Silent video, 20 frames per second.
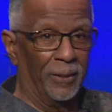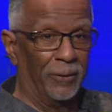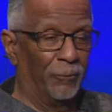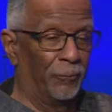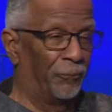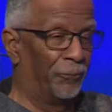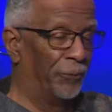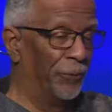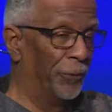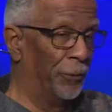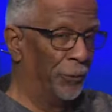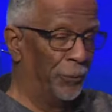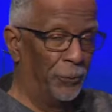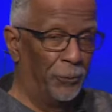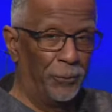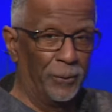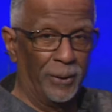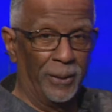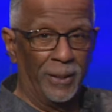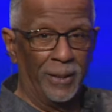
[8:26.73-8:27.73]

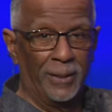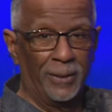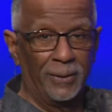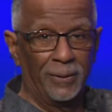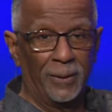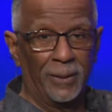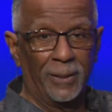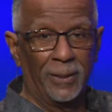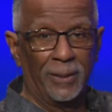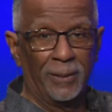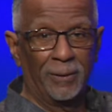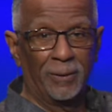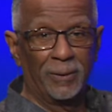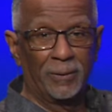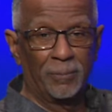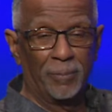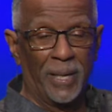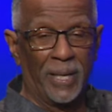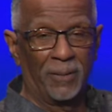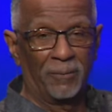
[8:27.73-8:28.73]
food, and
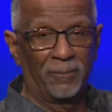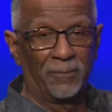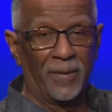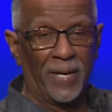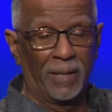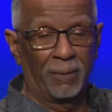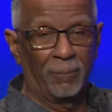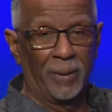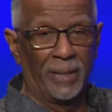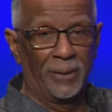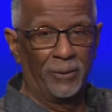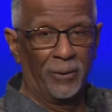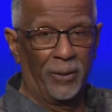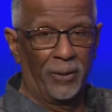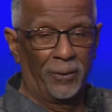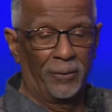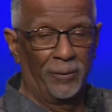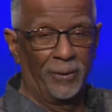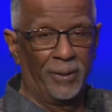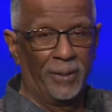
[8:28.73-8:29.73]
as a matter of fact, my
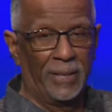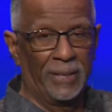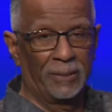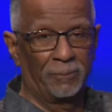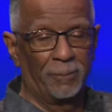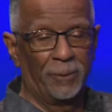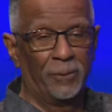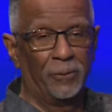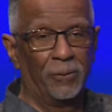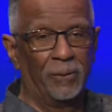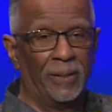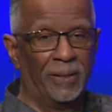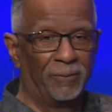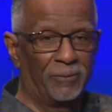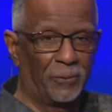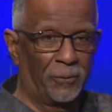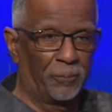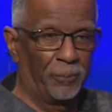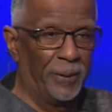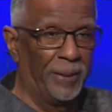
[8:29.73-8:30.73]
daughter and husband who
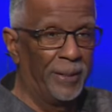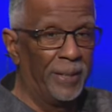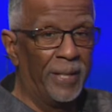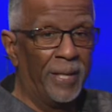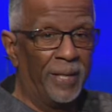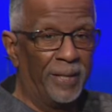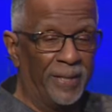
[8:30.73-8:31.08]
lives with me,